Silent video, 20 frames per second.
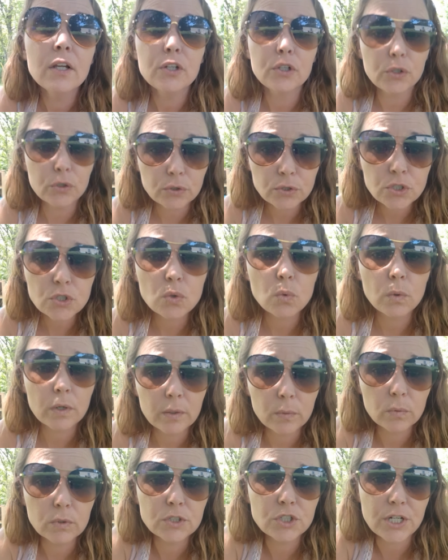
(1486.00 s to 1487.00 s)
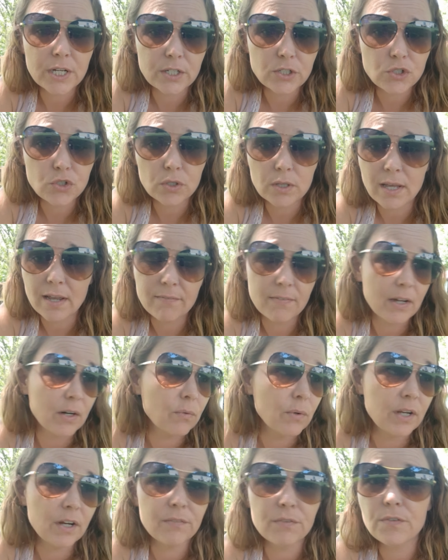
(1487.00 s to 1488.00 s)
Your story will change their life. I
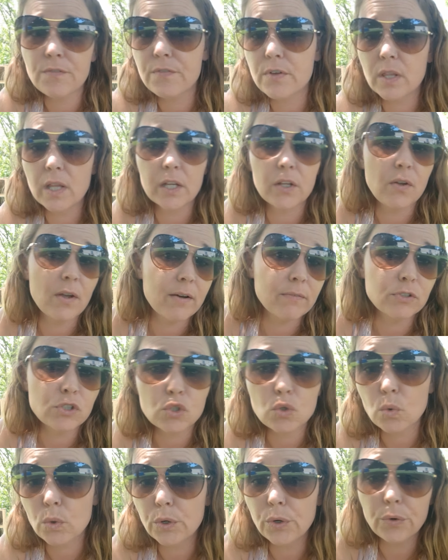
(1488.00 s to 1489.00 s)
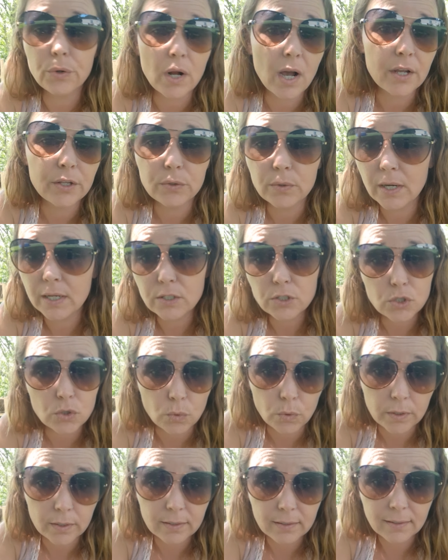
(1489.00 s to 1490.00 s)
don't care if you feel like you have a story or not. You got a
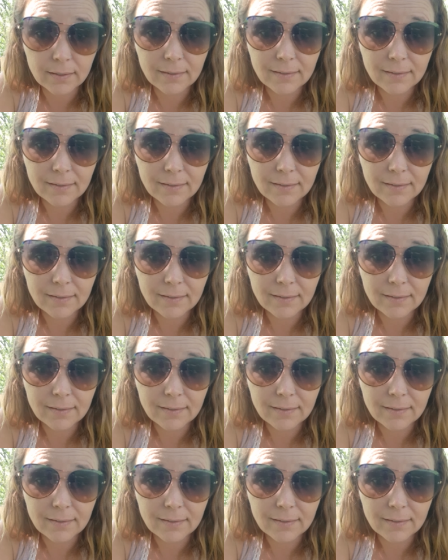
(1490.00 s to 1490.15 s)
story.